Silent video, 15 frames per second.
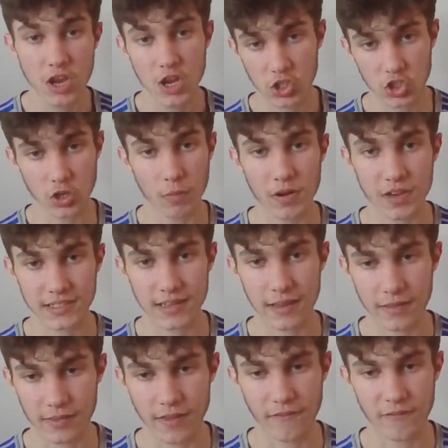show us
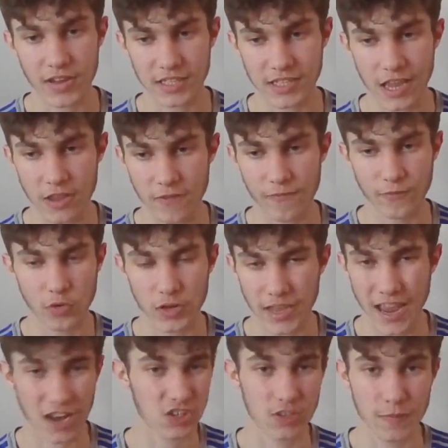the things that you've fully
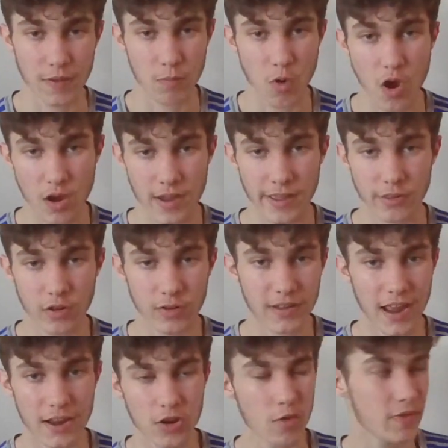actually been working on.
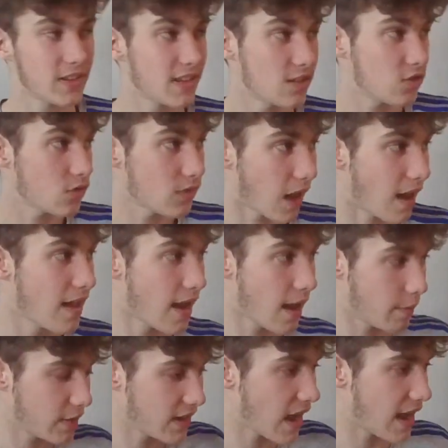And no, he didn't do that. I
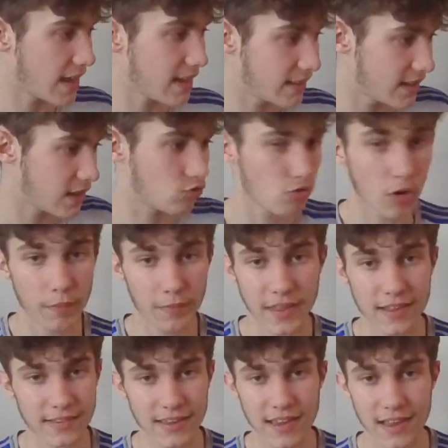mean, yeah, he did drop
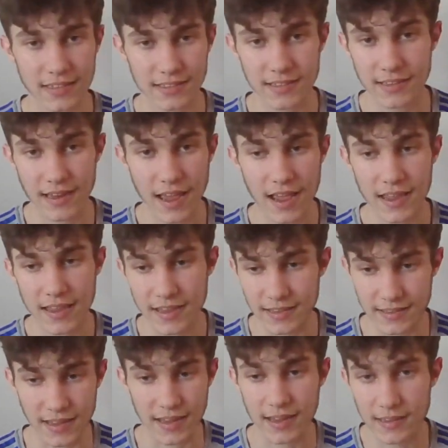Nate Diaz today. He
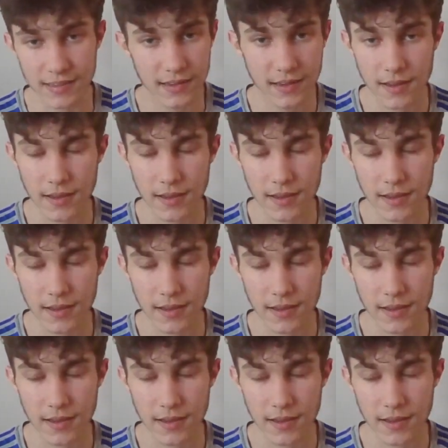did.